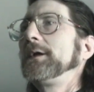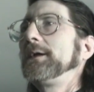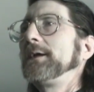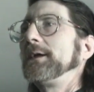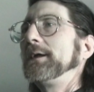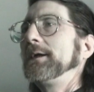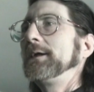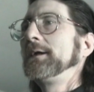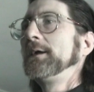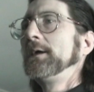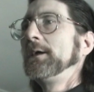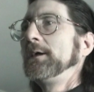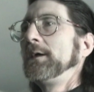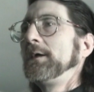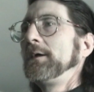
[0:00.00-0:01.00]
didn't he?
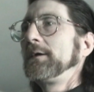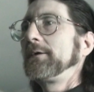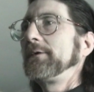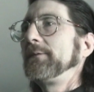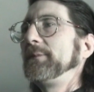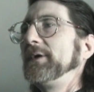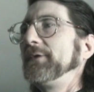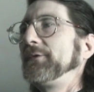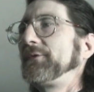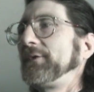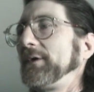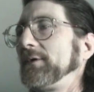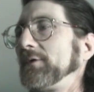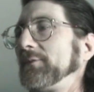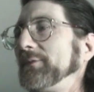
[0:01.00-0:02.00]
Could be so